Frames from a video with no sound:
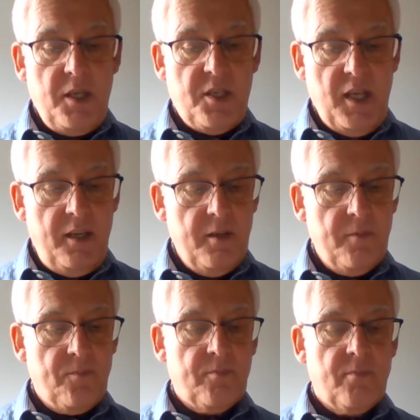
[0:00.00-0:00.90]
Sid?
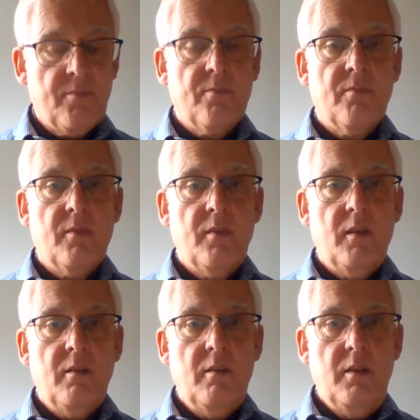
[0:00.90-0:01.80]

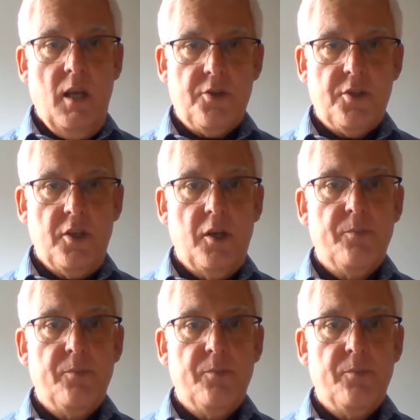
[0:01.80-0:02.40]
Yes, sir.